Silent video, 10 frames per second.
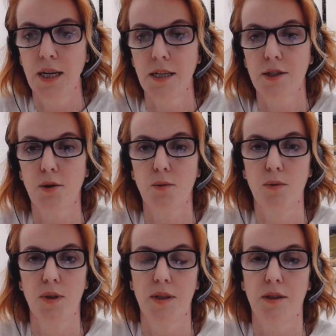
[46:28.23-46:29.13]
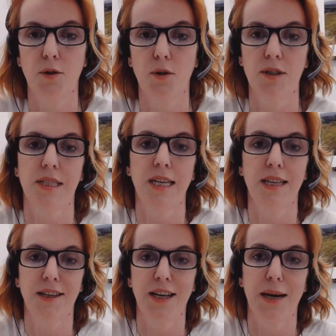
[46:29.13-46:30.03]
So you can see
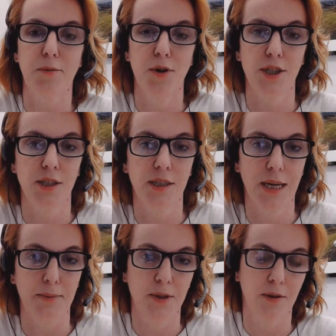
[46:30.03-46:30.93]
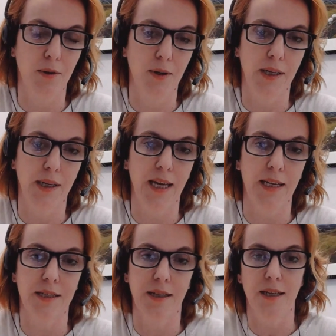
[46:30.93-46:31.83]
that collaboration is absolutely
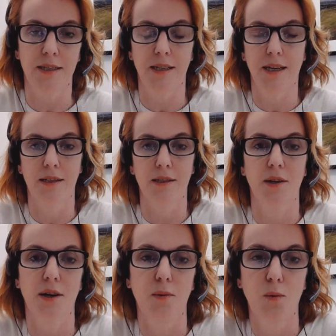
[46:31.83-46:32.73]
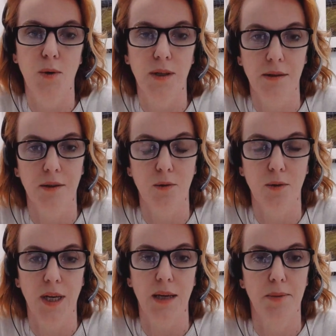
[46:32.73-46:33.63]
key to this, and we'll all
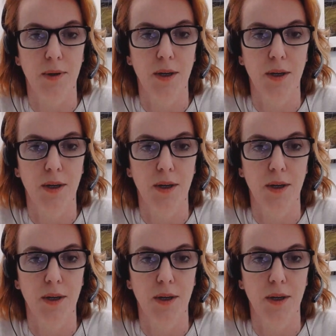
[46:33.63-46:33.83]
keep